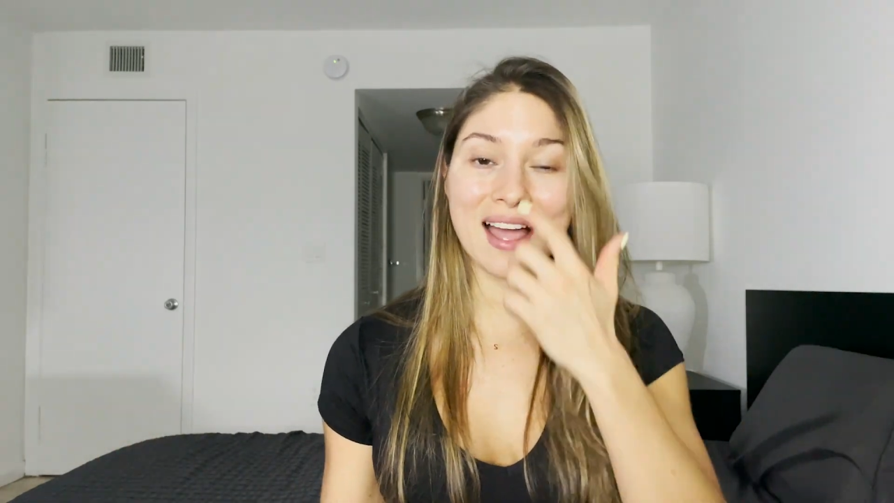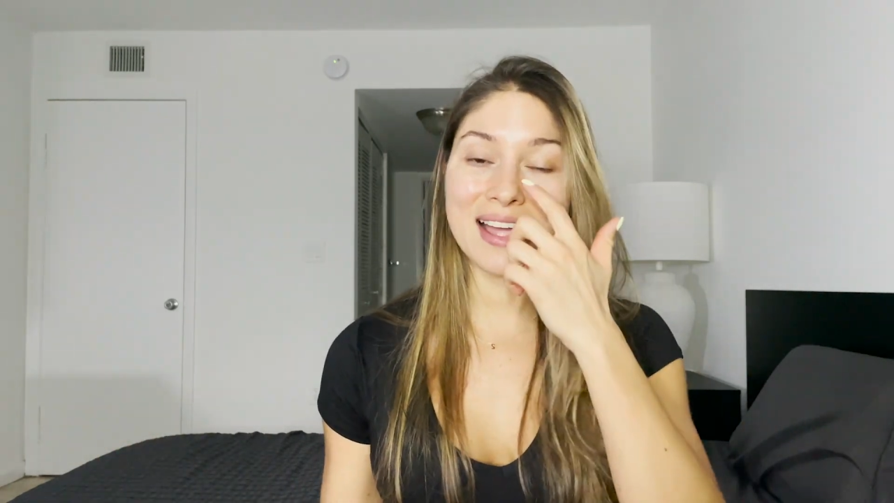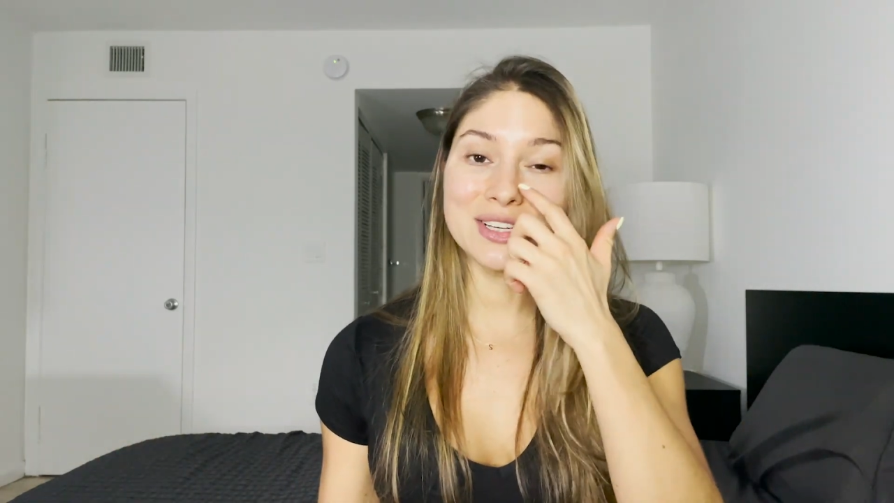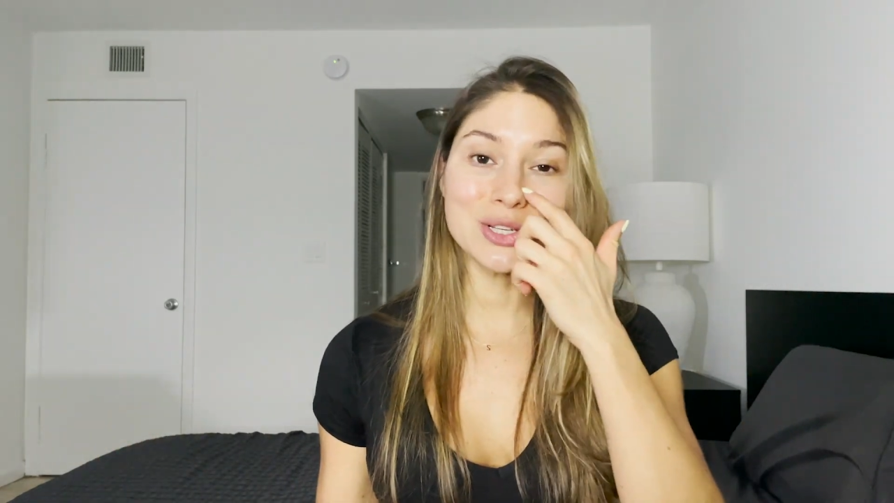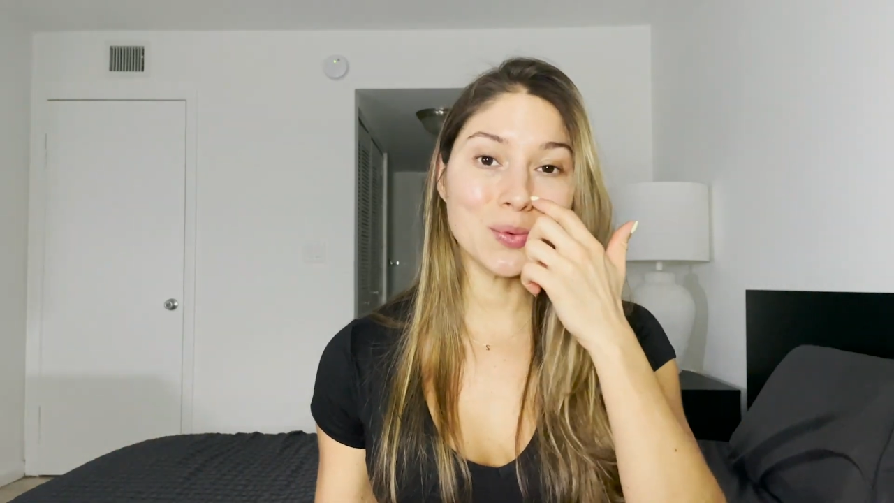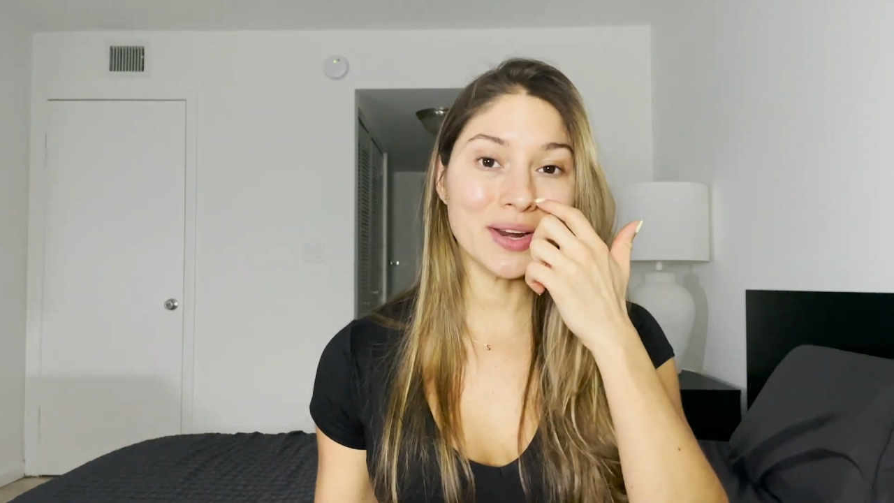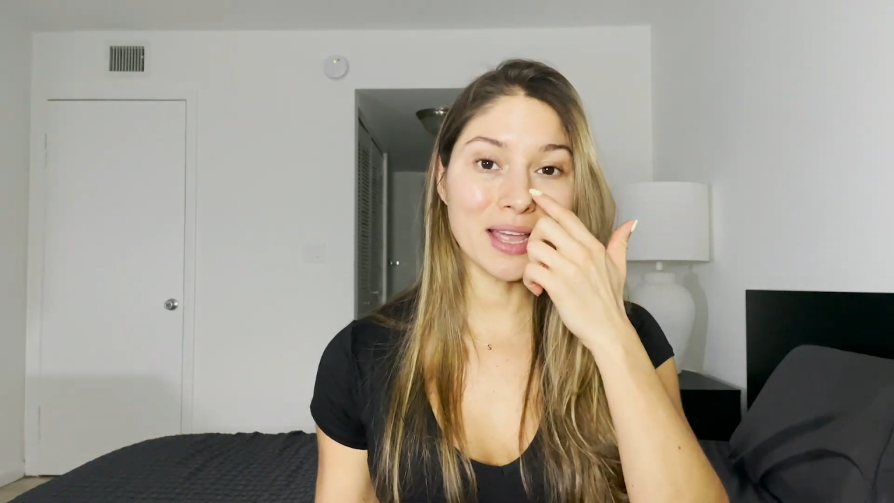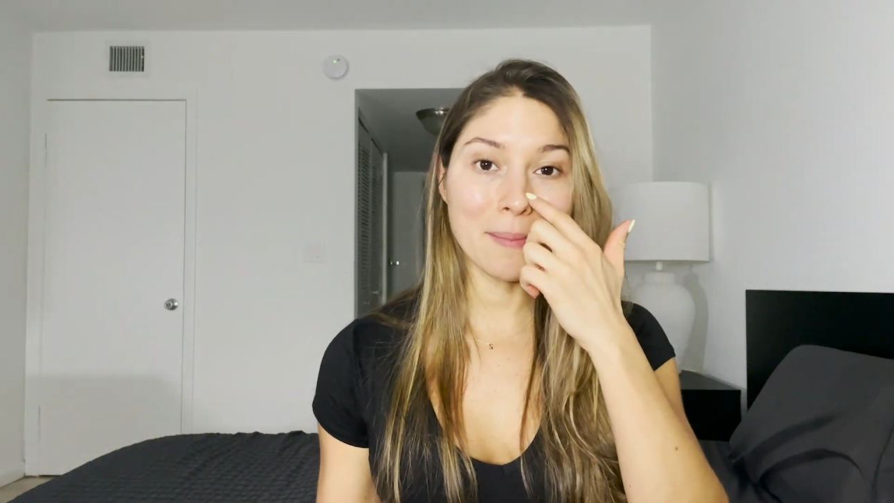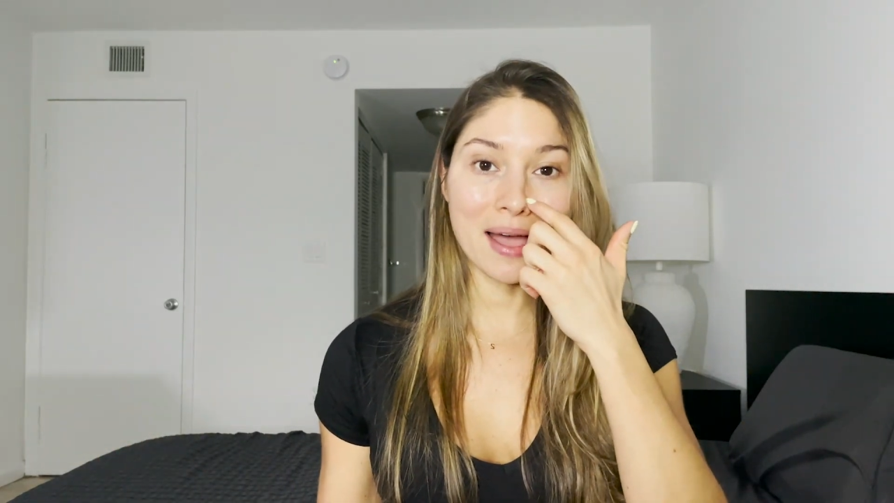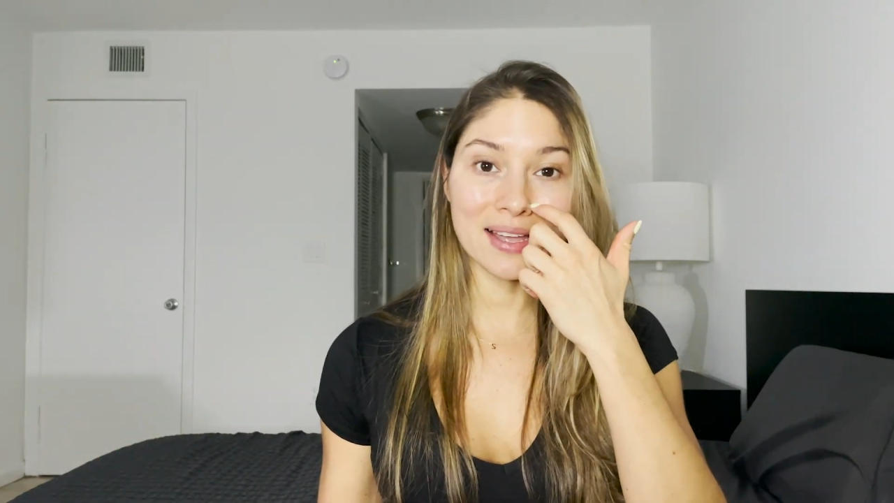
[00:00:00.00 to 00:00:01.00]
I do want to
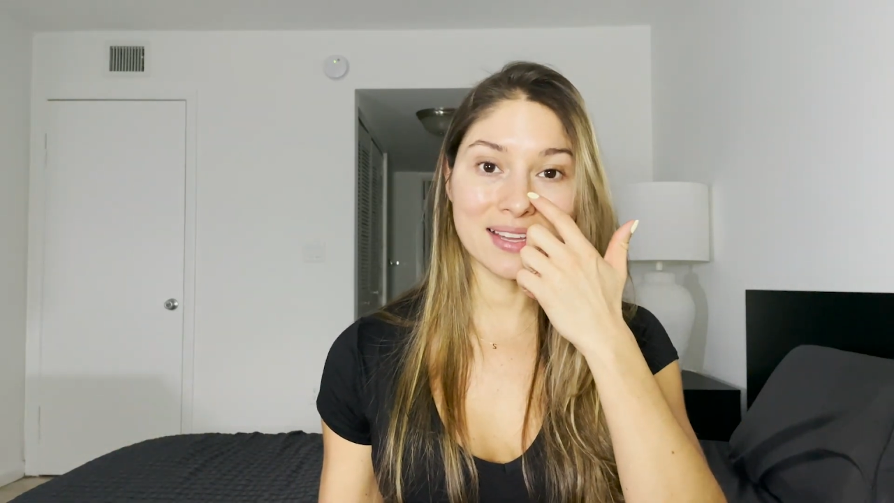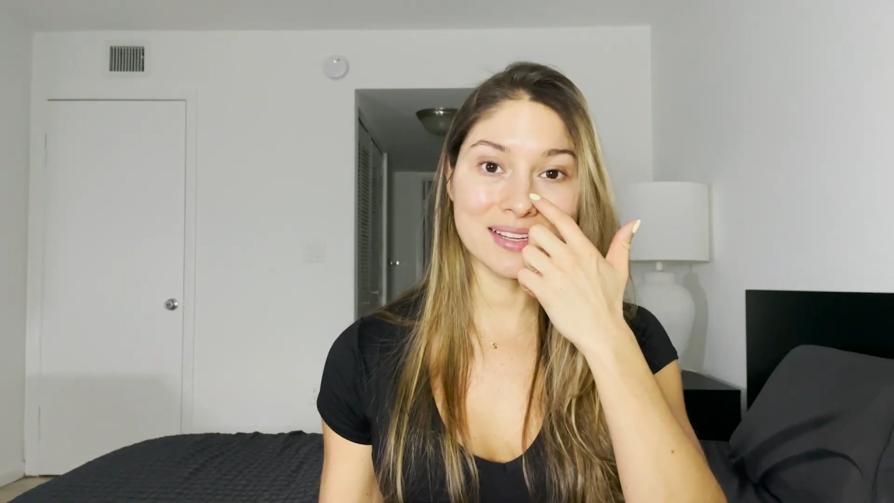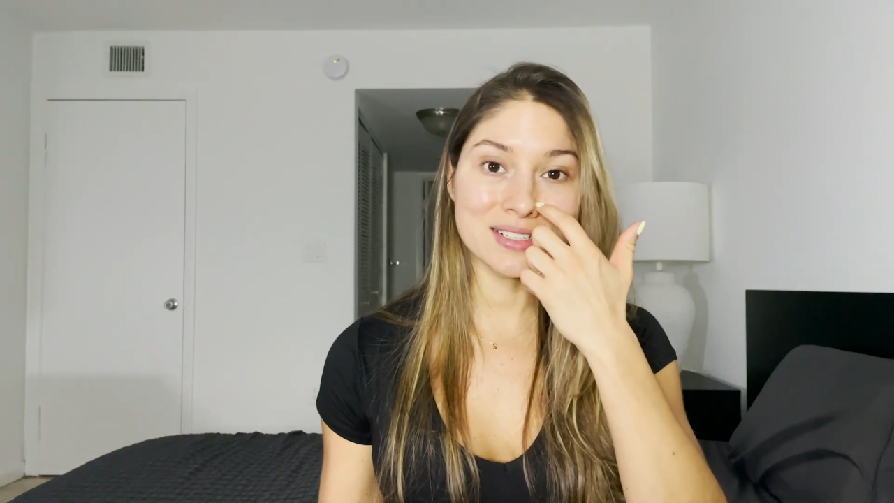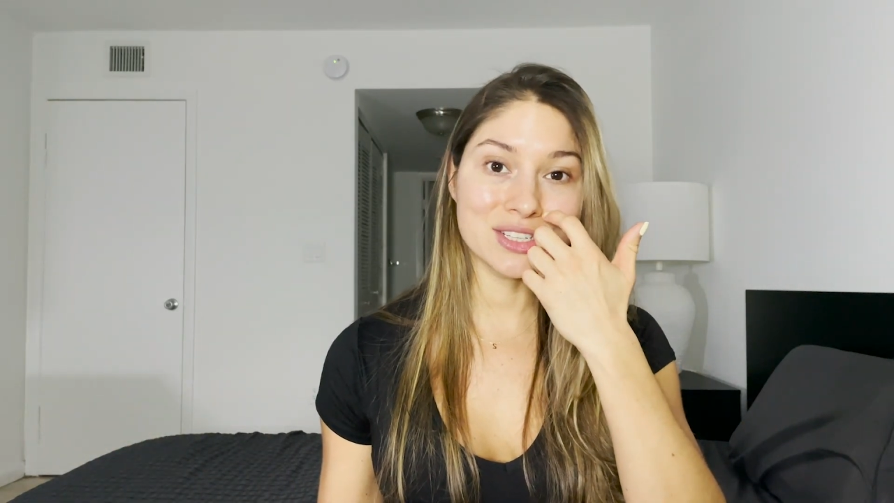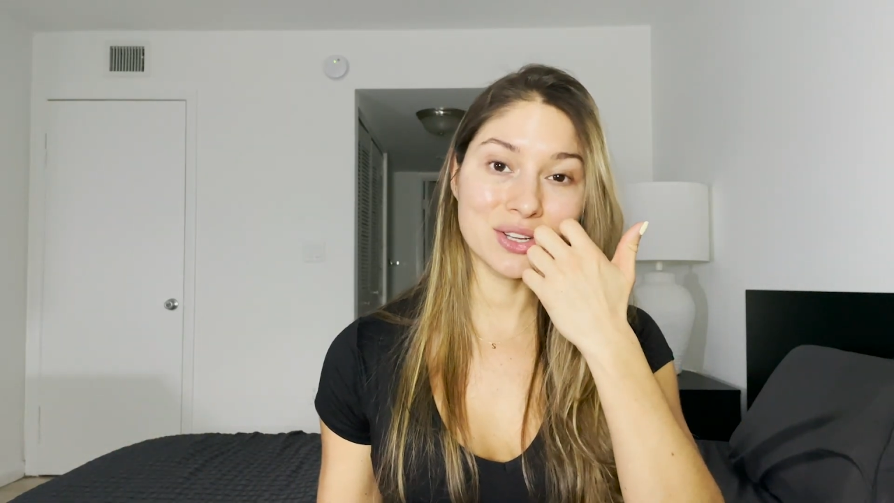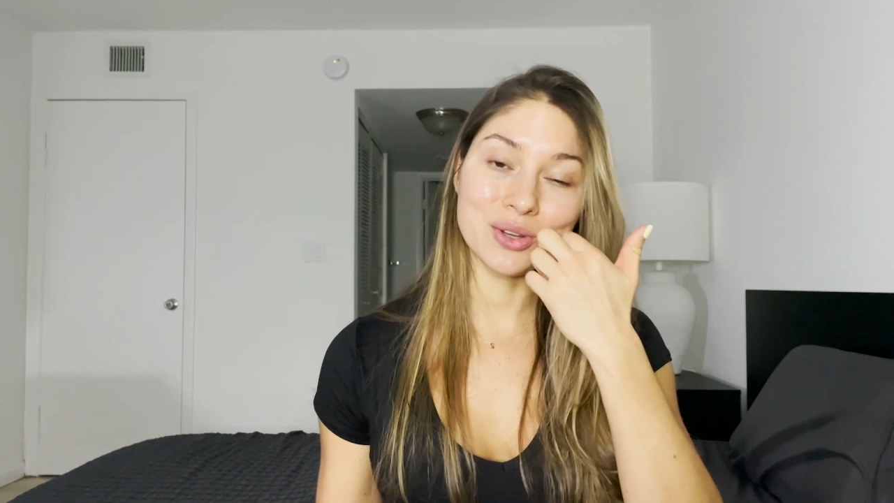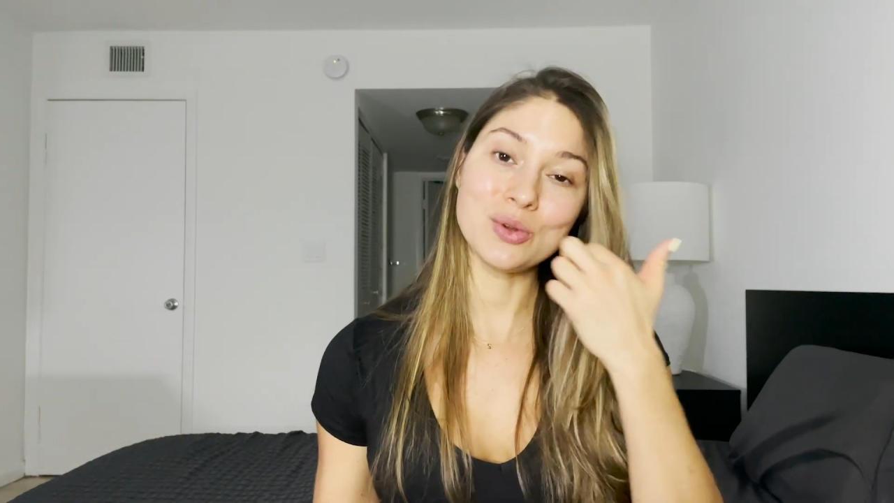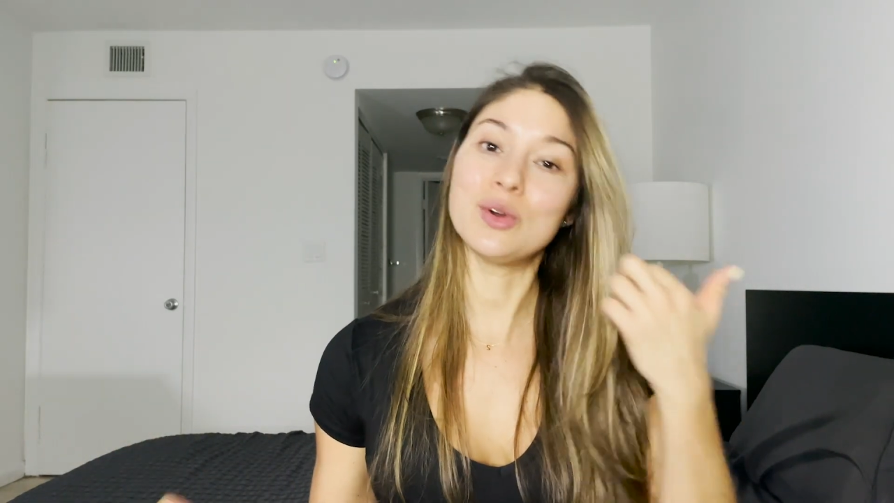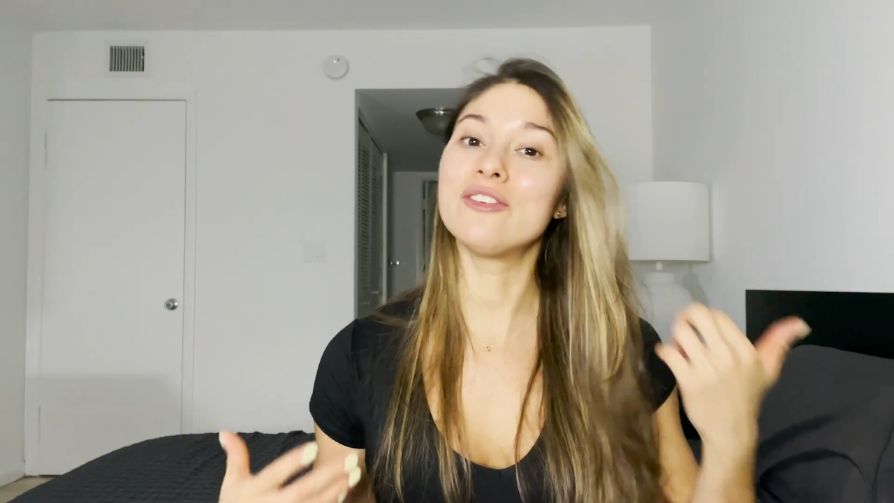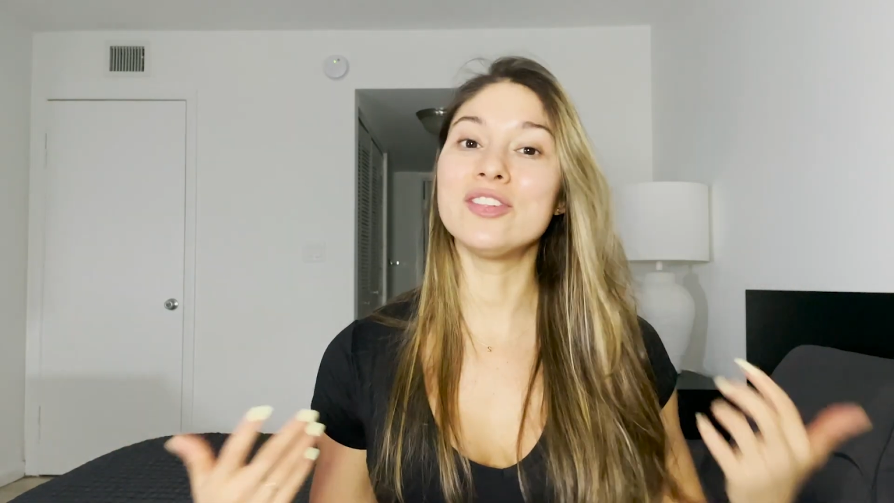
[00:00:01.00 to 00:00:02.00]
get back into